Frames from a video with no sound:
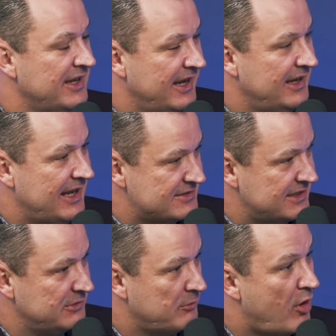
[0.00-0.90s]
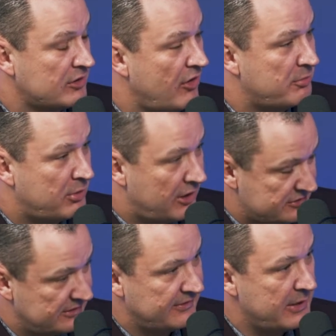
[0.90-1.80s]
and ask them to mark all the products
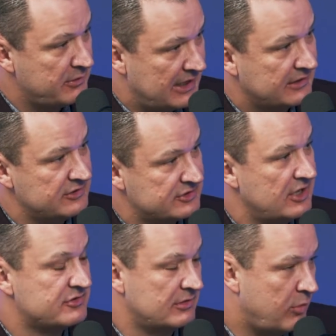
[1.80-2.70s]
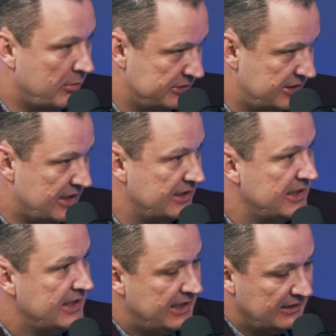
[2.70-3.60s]
that they would like to discuss in their appointment today
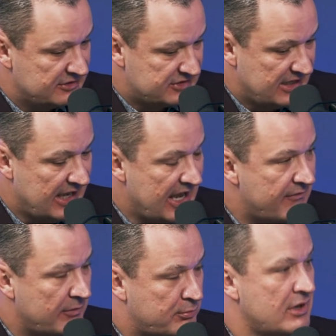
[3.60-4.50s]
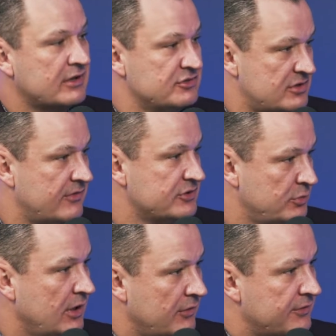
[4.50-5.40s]
and list every product and service
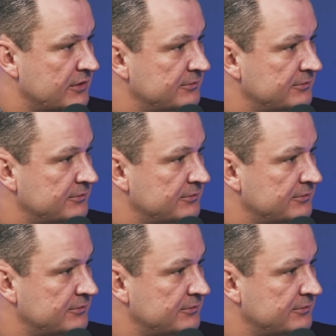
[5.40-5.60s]
we offer.